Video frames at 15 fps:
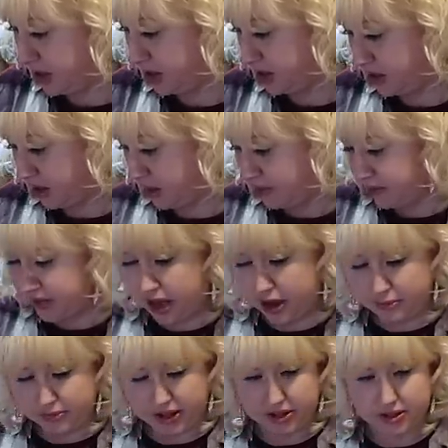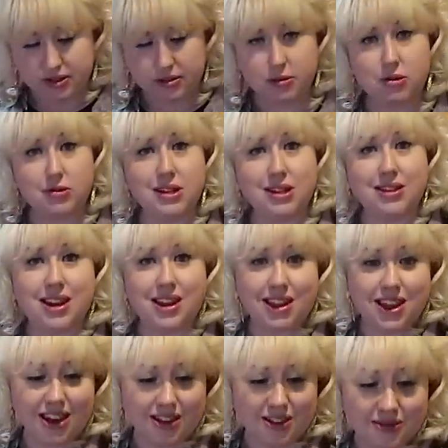so yeah, that's some music that I
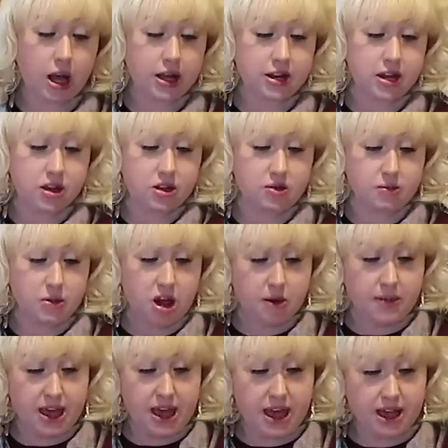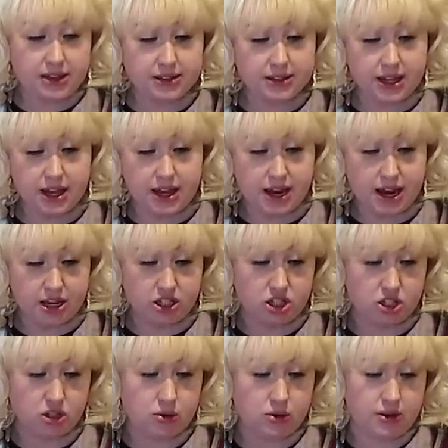like. Another mom asked, can I
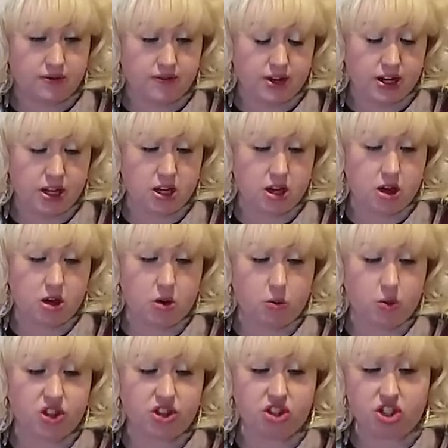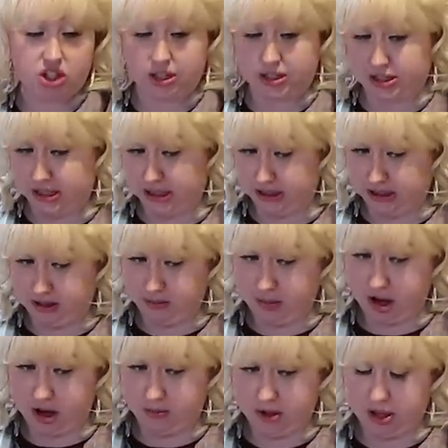do a video with just Instant
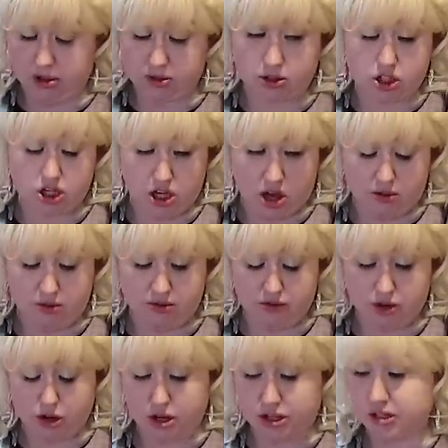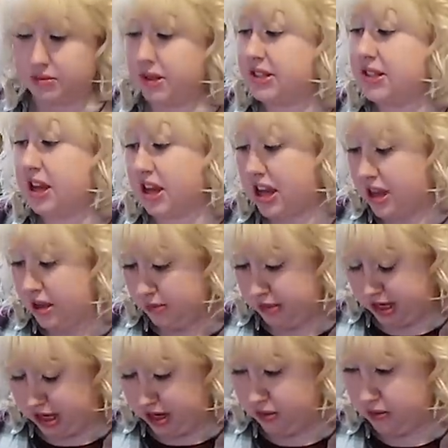Pot meals? She got one for Christmas. I
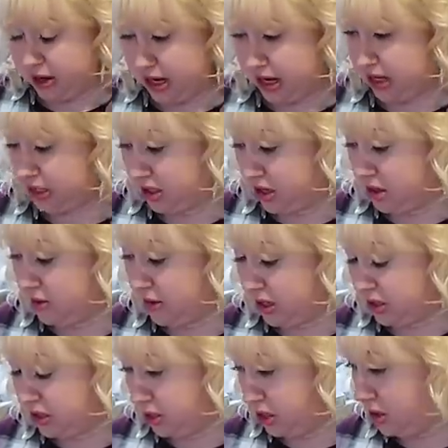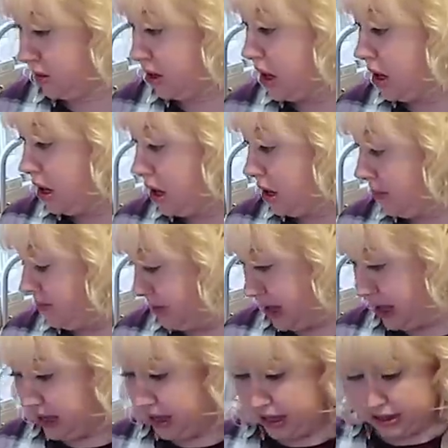am getting ready to go into a
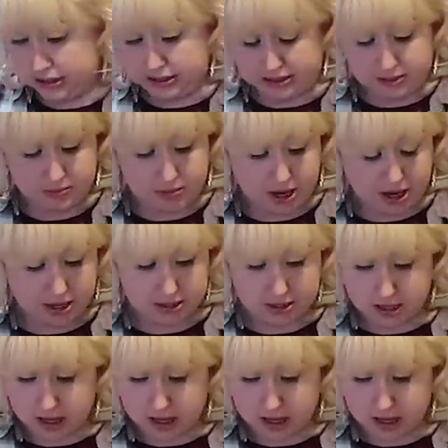big Instant Pot